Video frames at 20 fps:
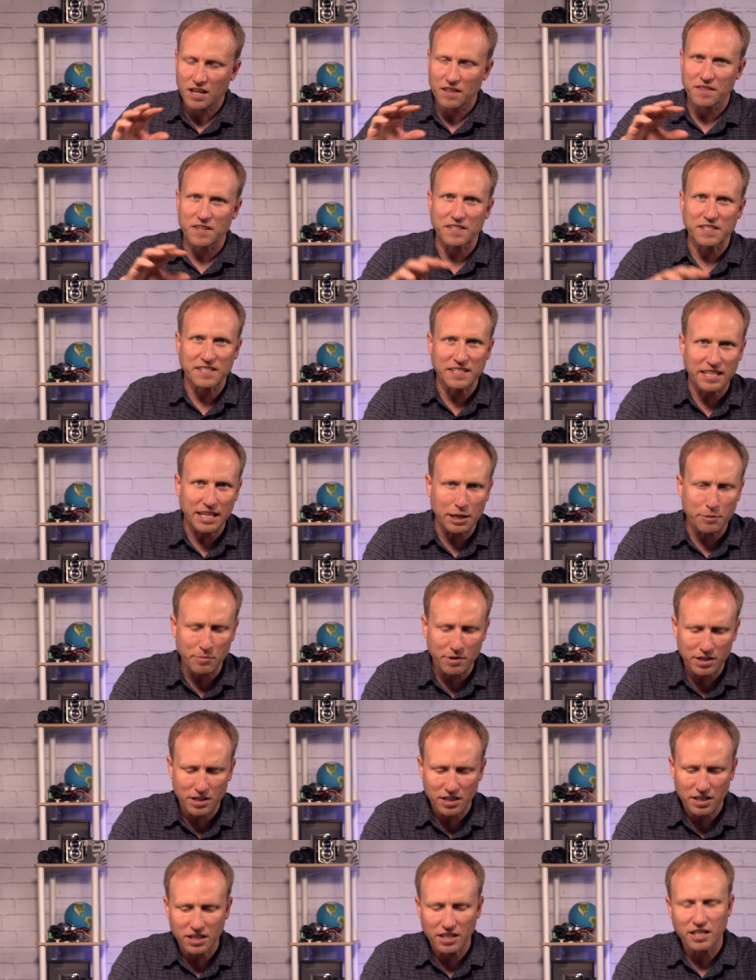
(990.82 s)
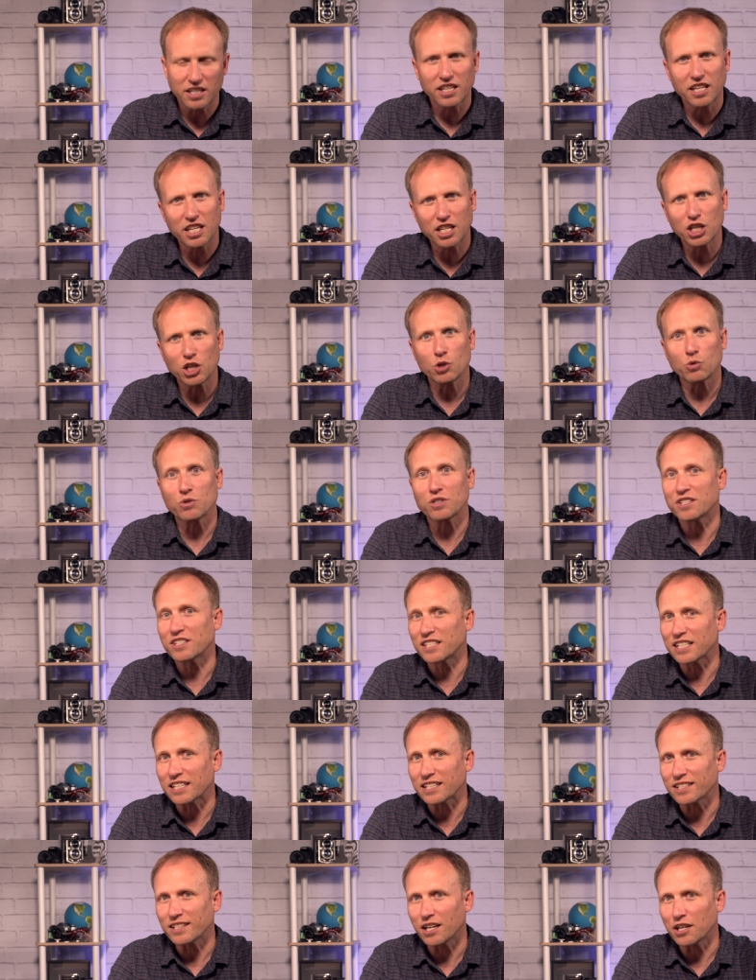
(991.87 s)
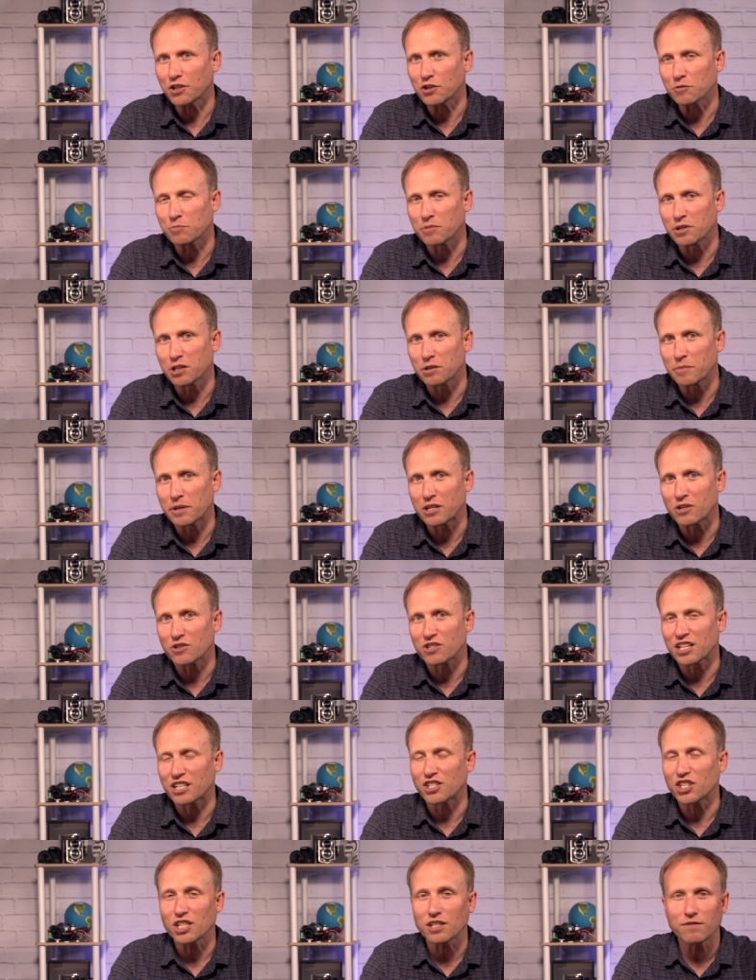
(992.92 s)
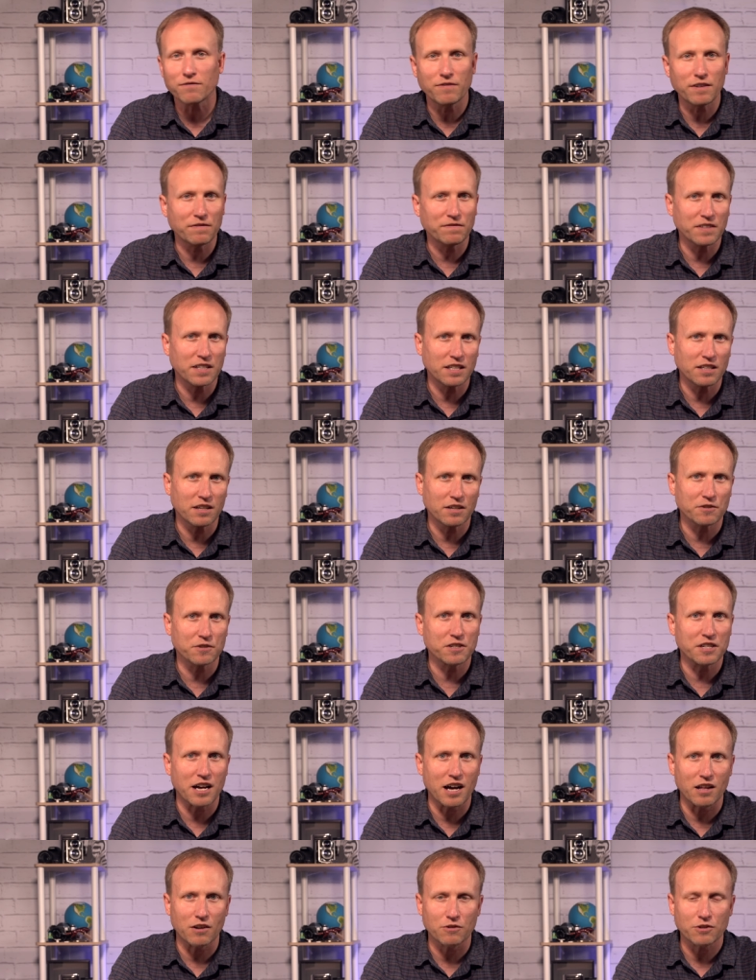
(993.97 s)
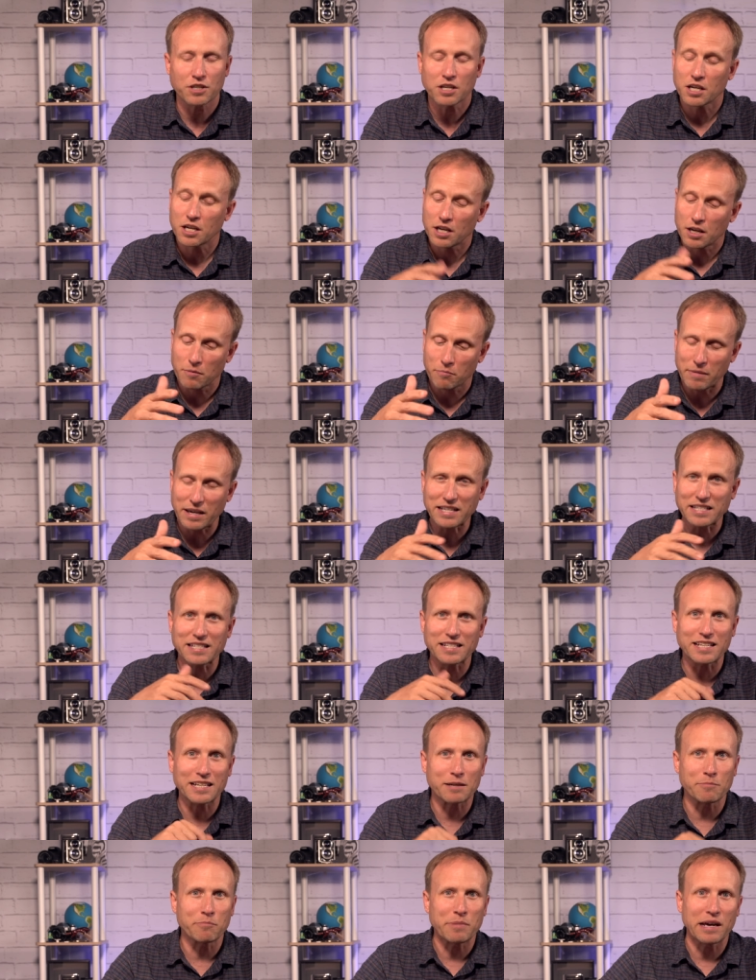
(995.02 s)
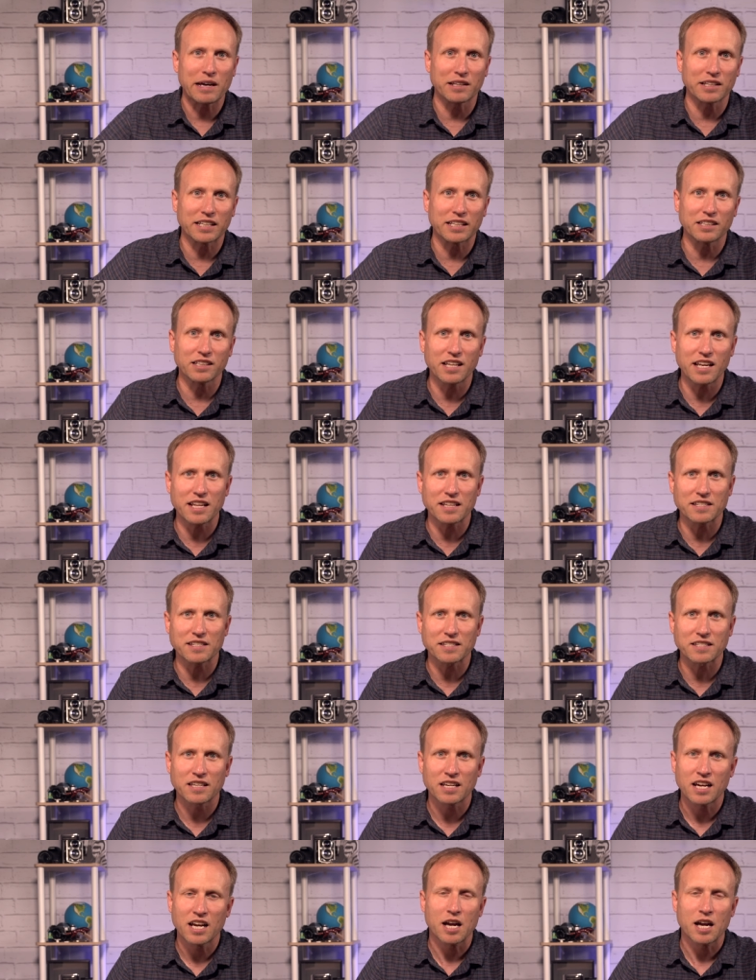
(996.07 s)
The Sigma getting you six hundred millimeters at just fifteen hundred dollars makes it a compelling lens.